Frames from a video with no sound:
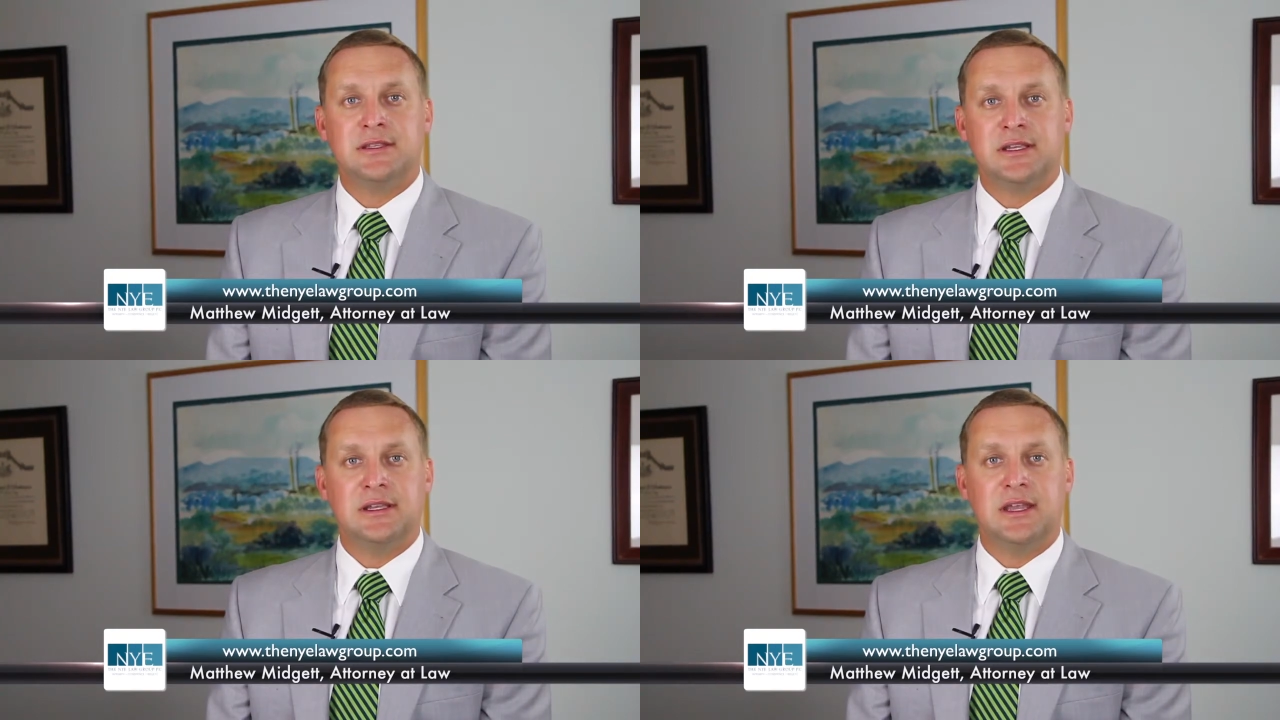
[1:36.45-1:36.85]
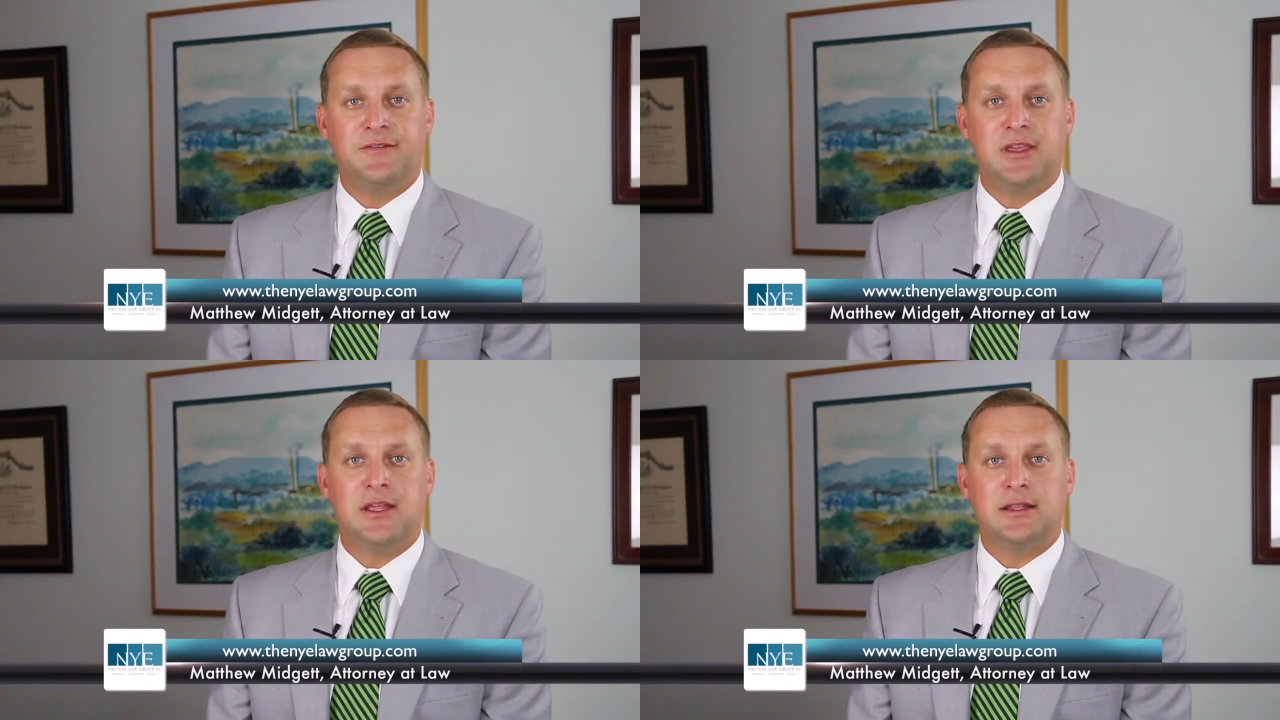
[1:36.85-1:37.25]

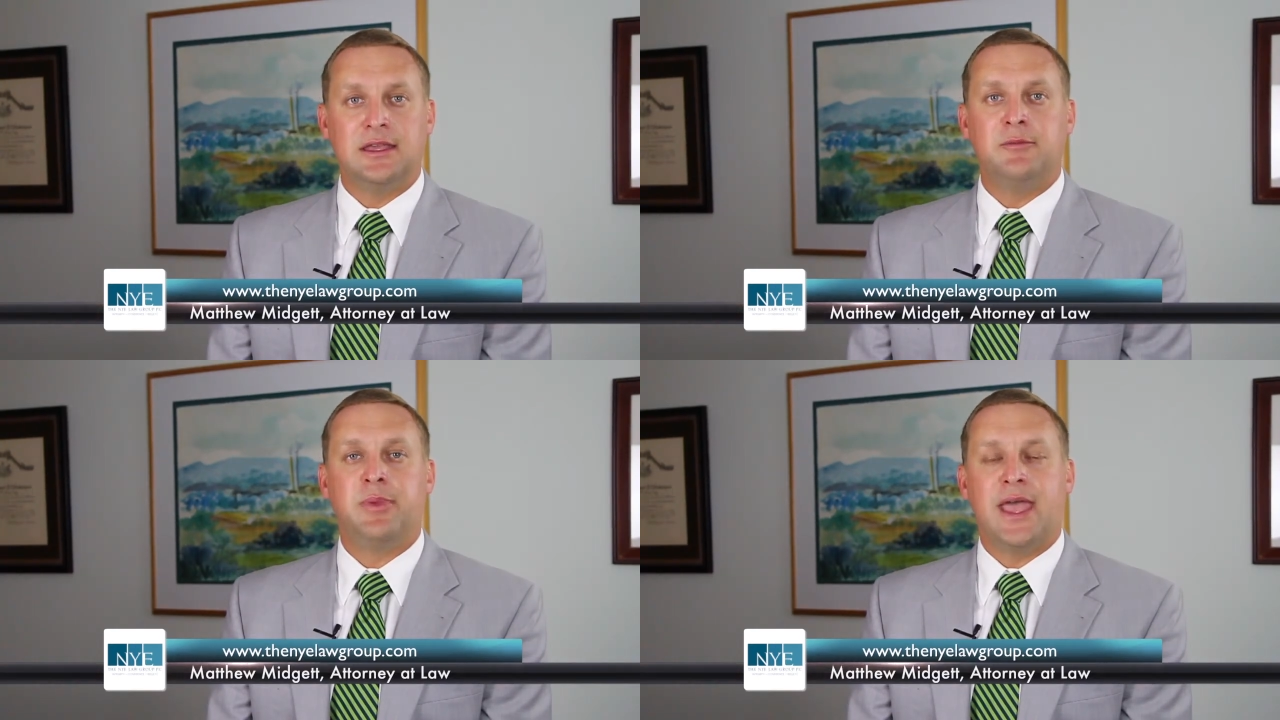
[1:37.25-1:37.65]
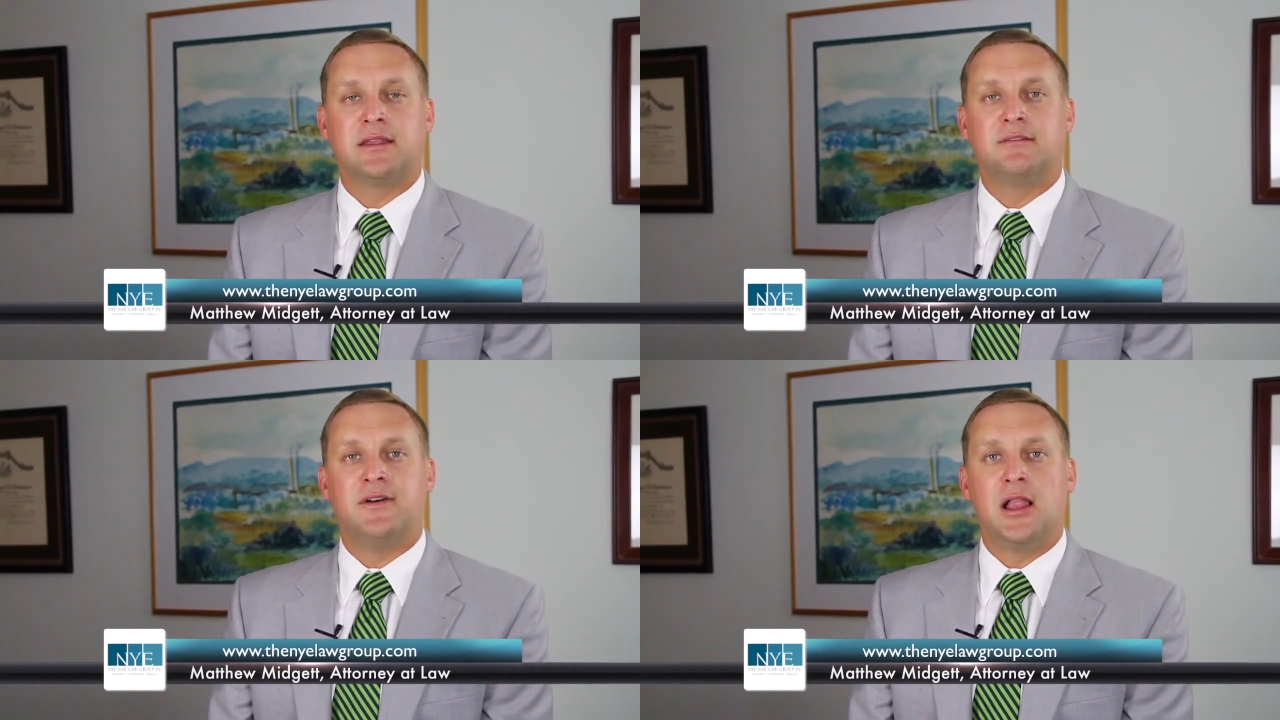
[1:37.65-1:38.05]
significantly
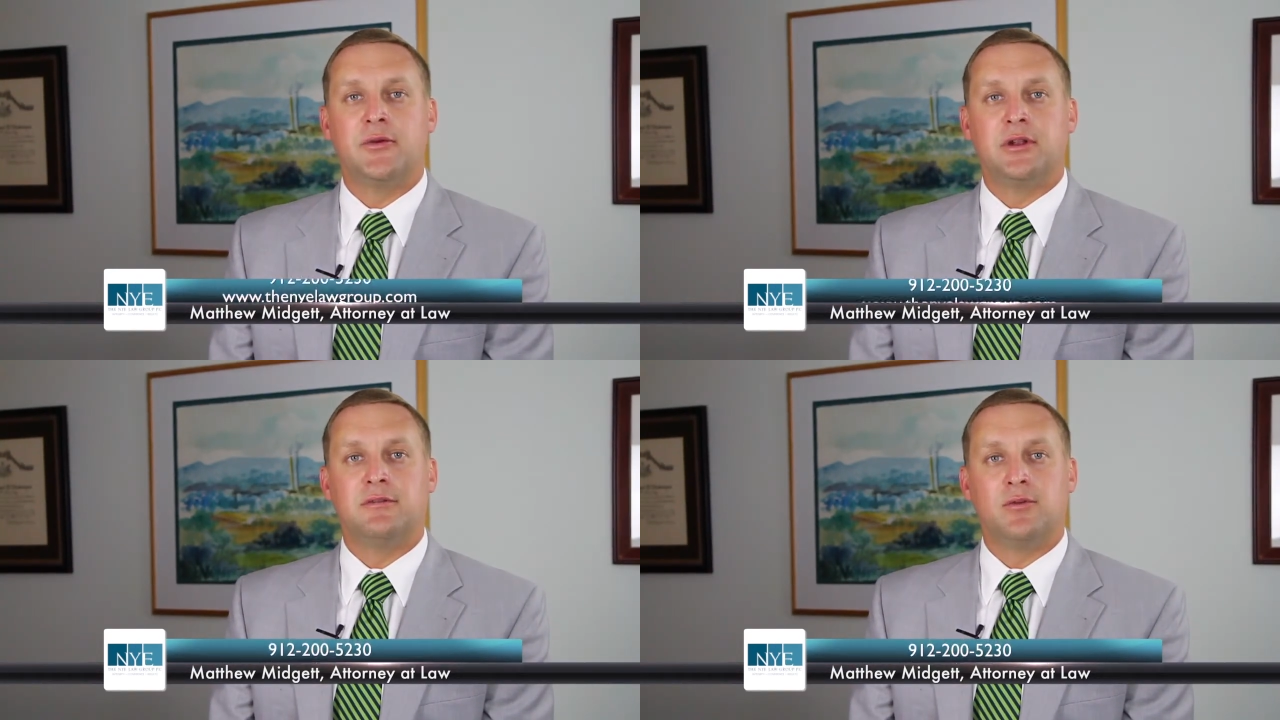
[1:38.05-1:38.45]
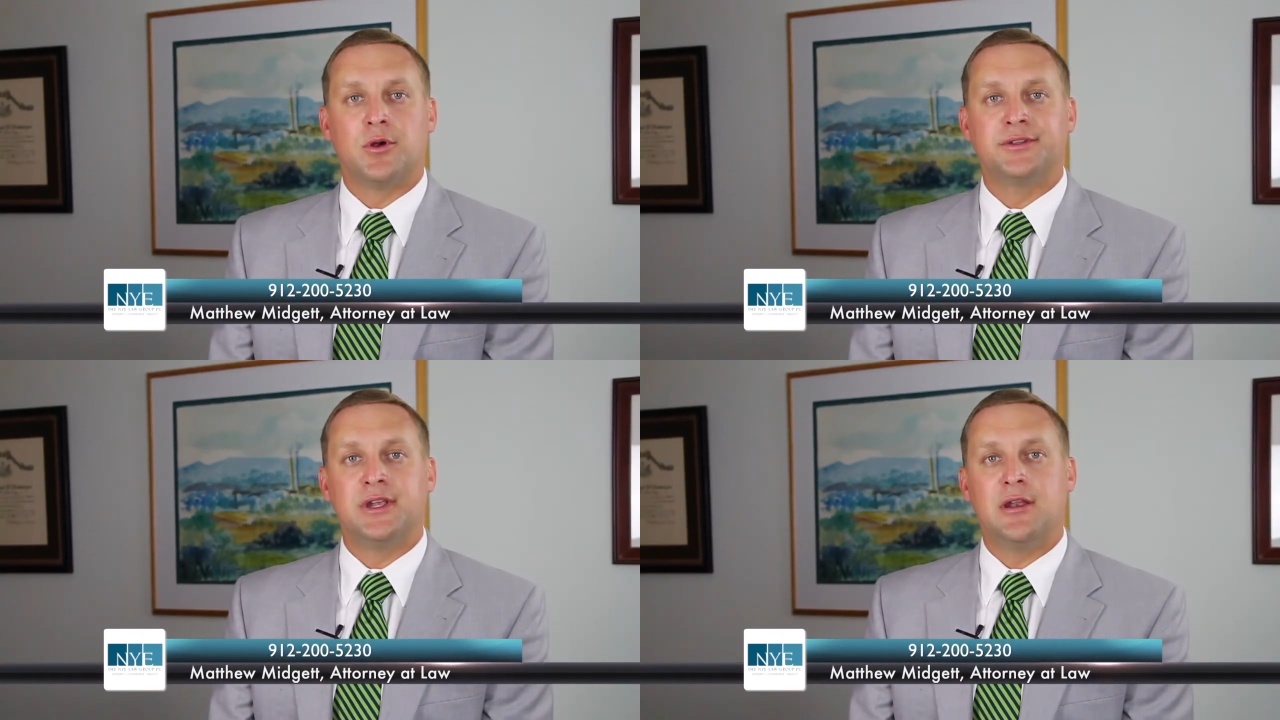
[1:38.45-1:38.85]
impacted following a
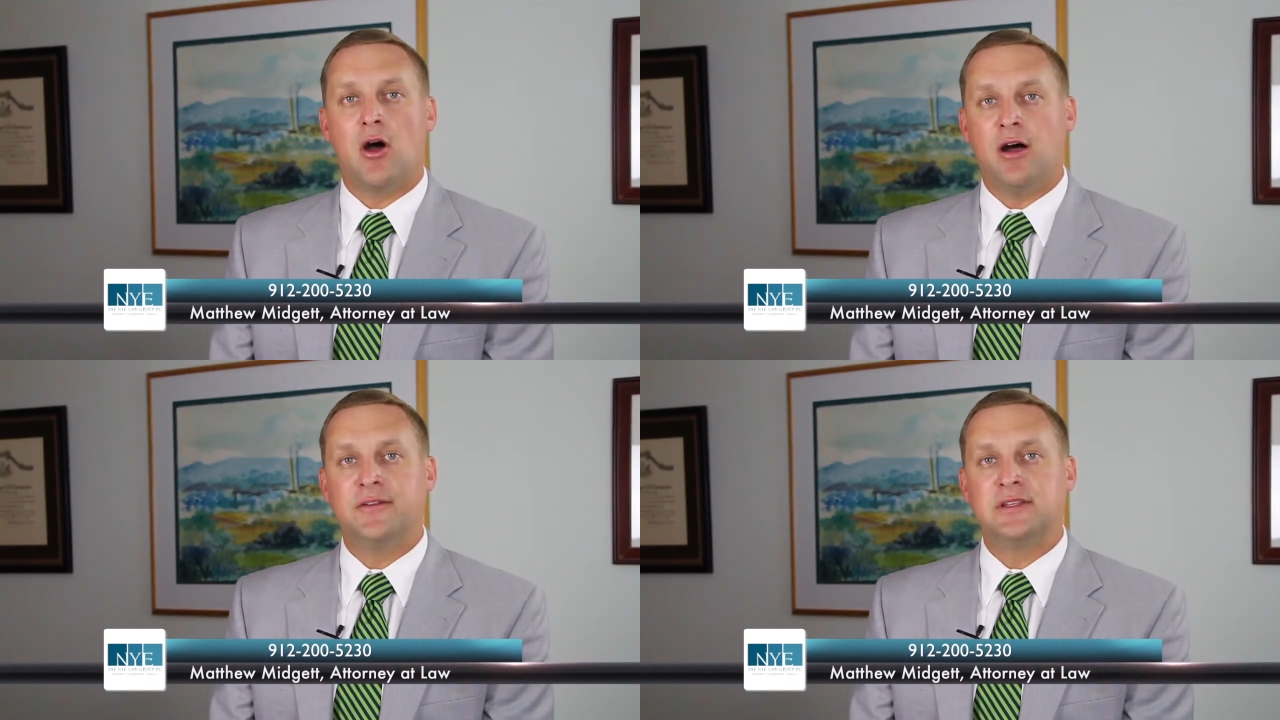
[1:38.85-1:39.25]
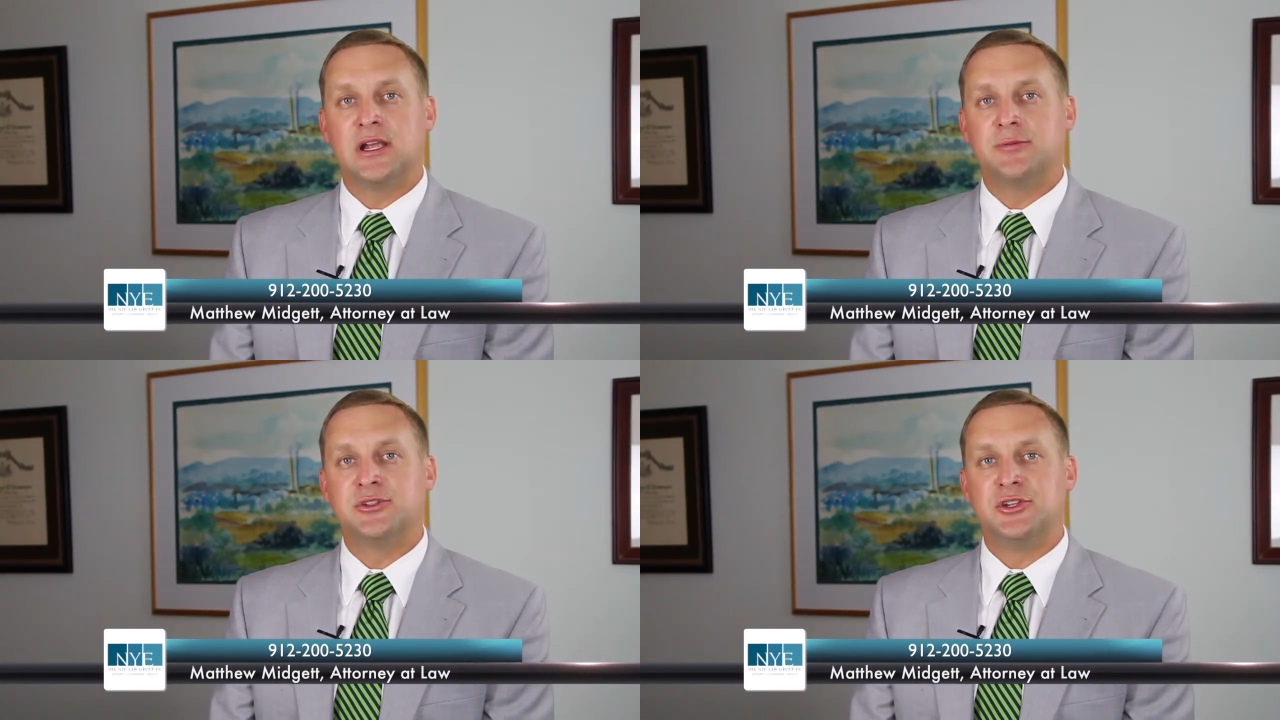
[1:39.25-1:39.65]
divorce, and
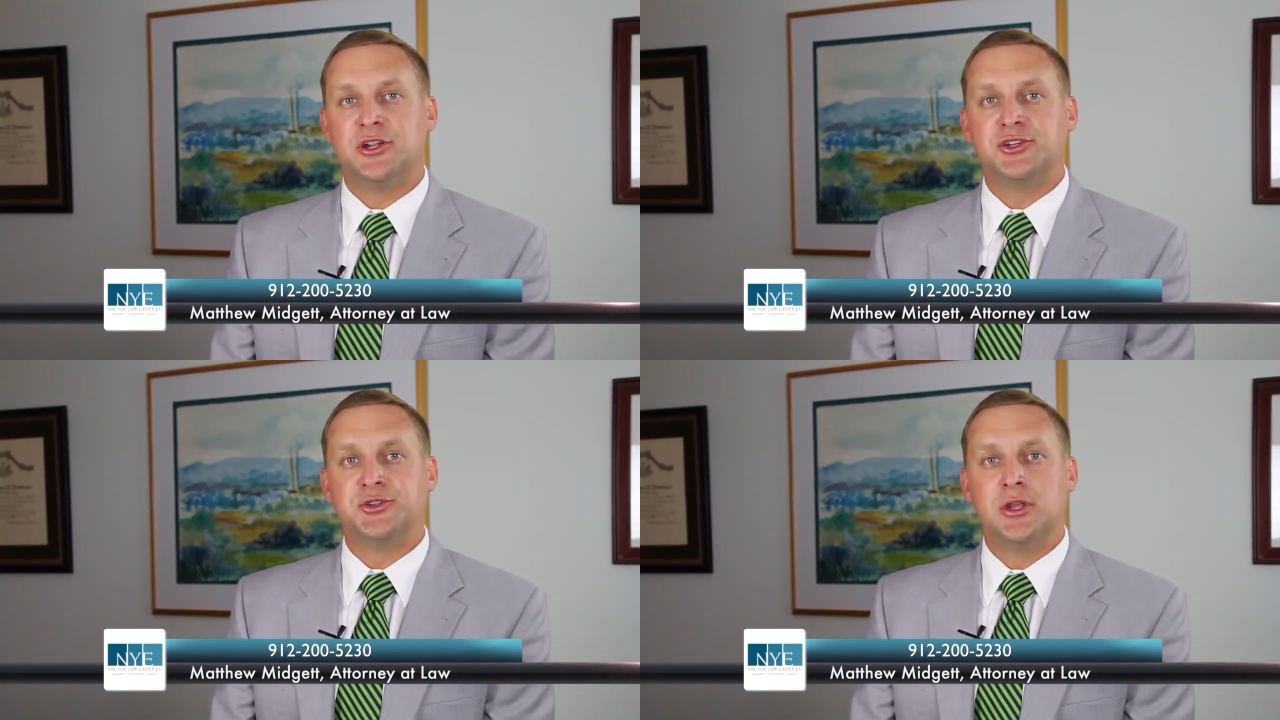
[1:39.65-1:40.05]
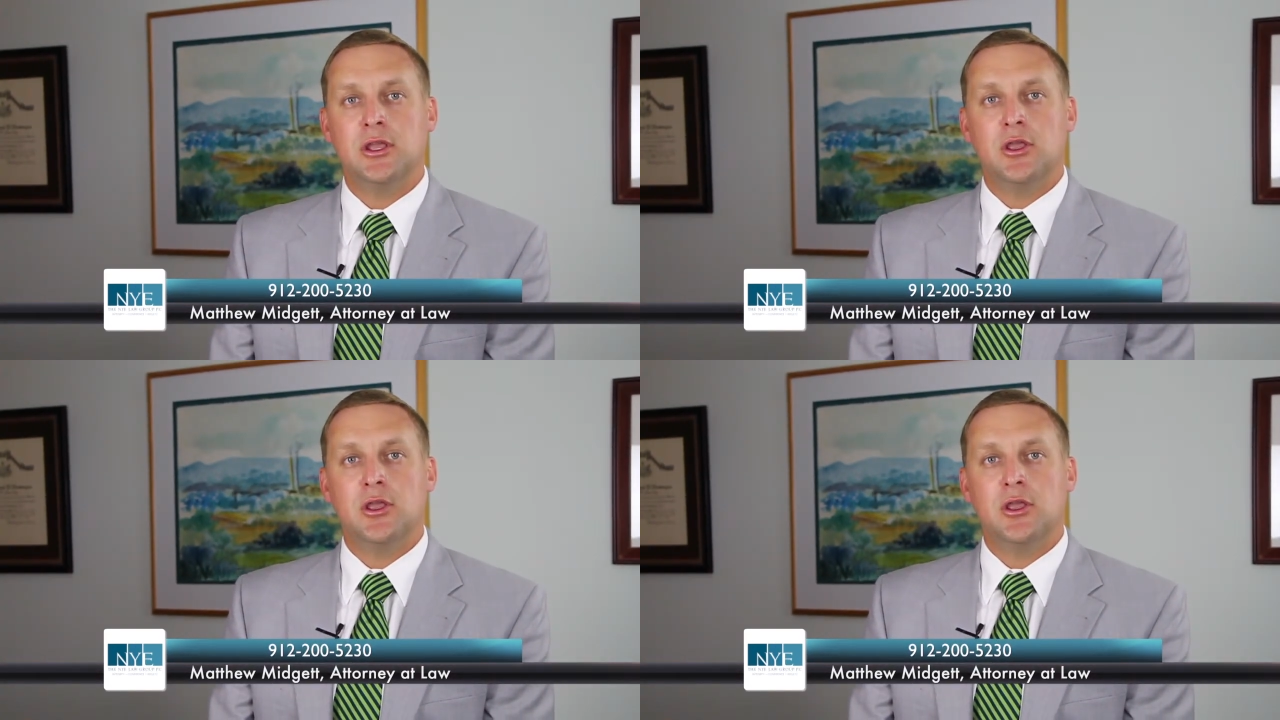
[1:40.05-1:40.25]
oftentimes judges